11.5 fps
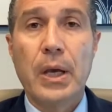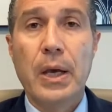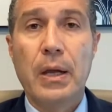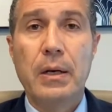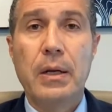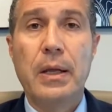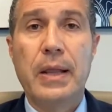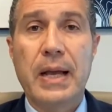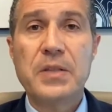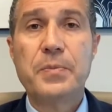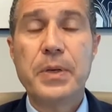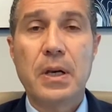And, and
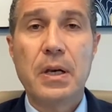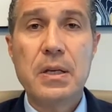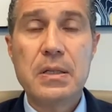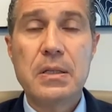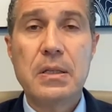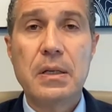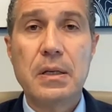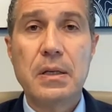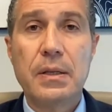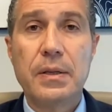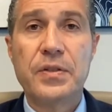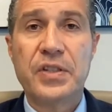that's because
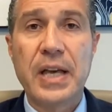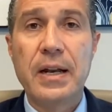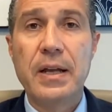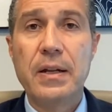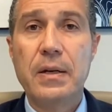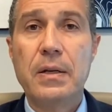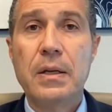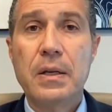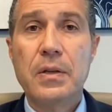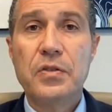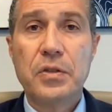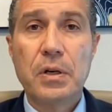the, the Senate
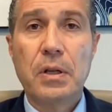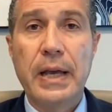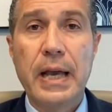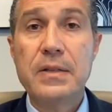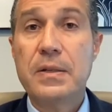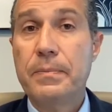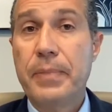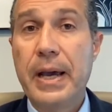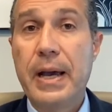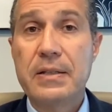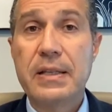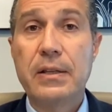still hasn't
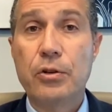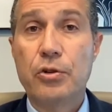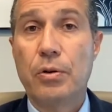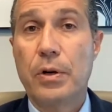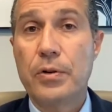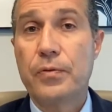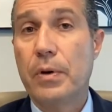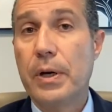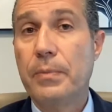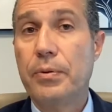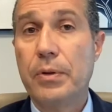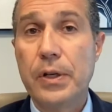passed on the George
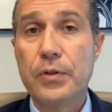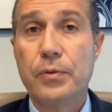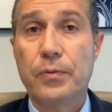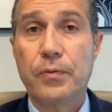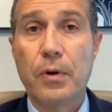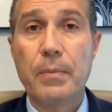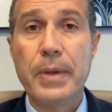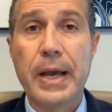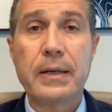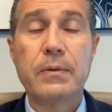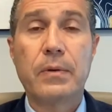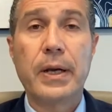Floyd Police Reform
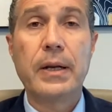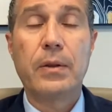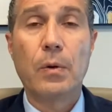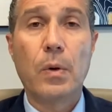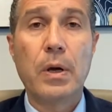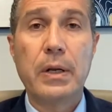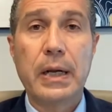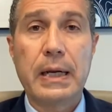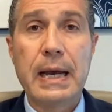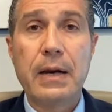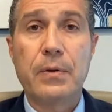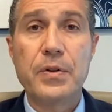Act, right? The one that
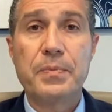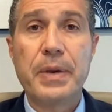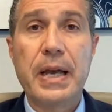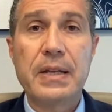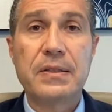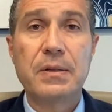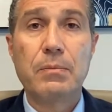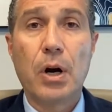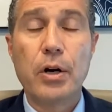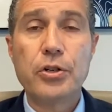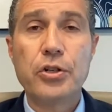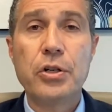Congress passed in
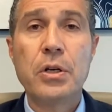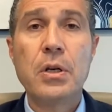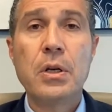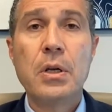March.